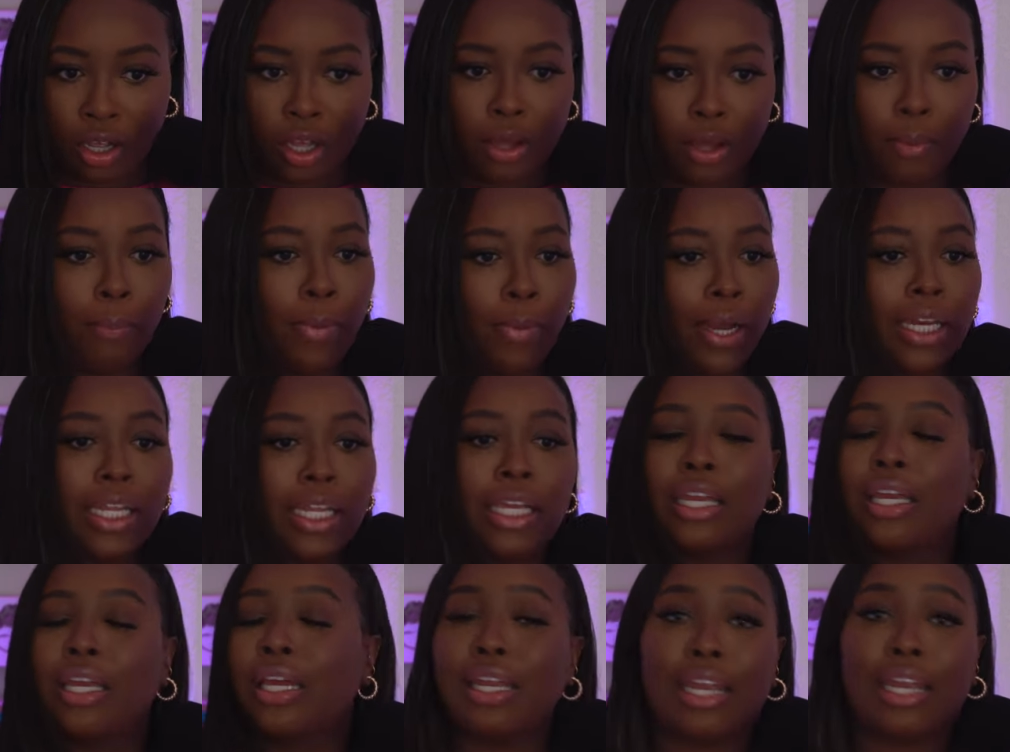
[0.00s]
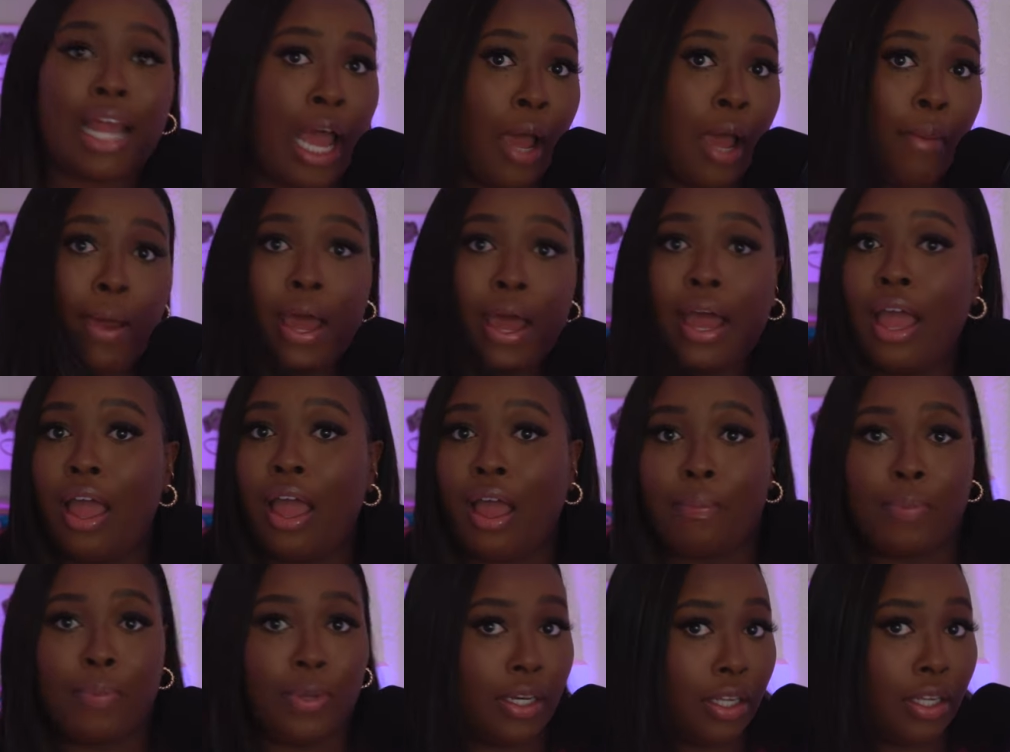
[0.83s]
Money cannot buy
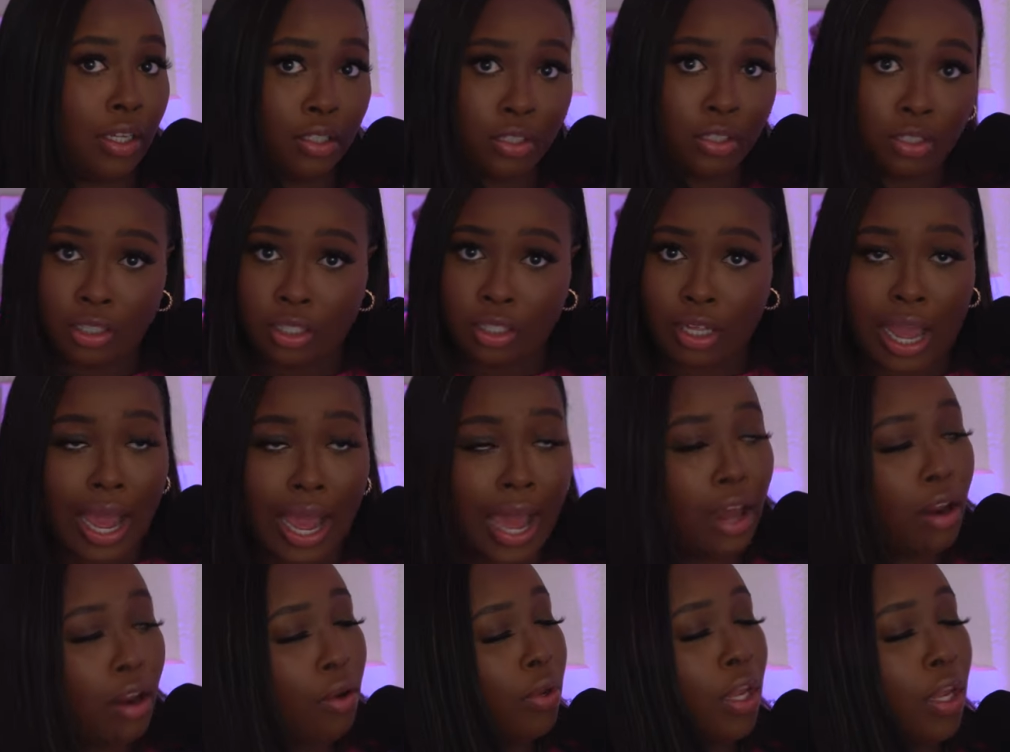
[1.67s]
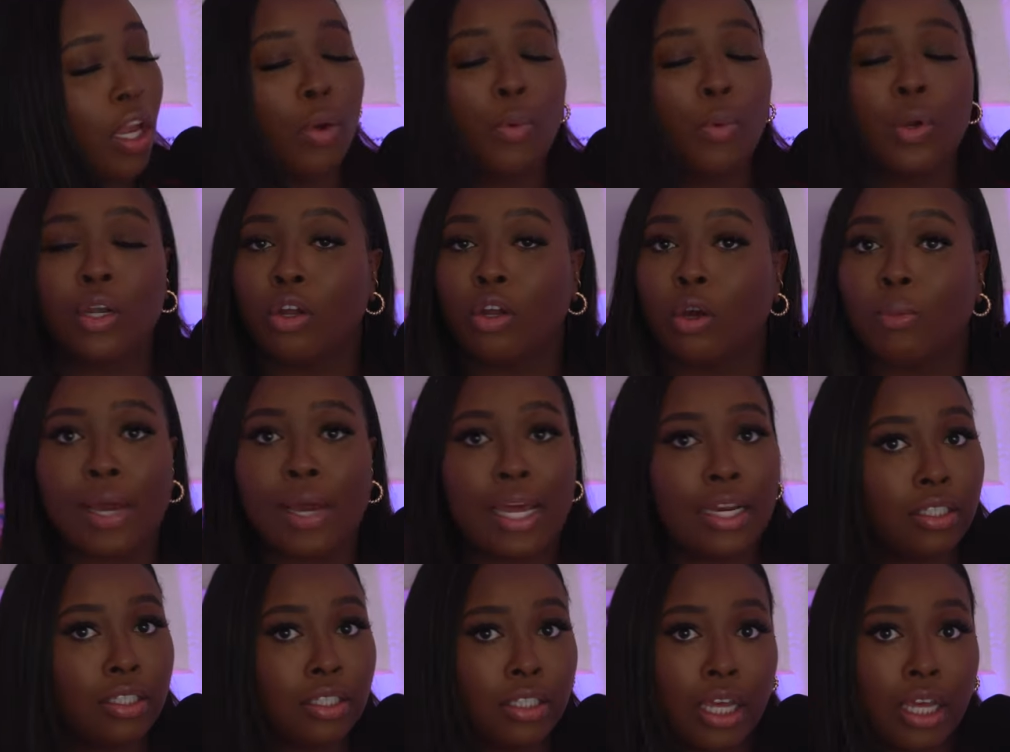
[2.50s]
happiness. I don't care what
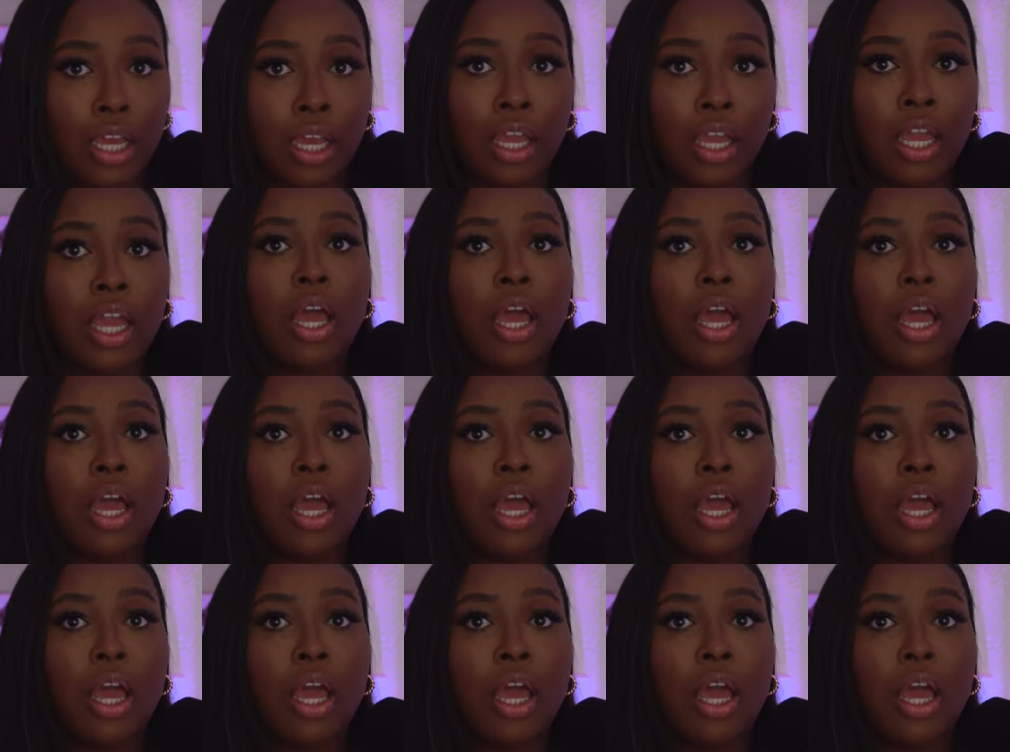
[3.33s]
nobody say.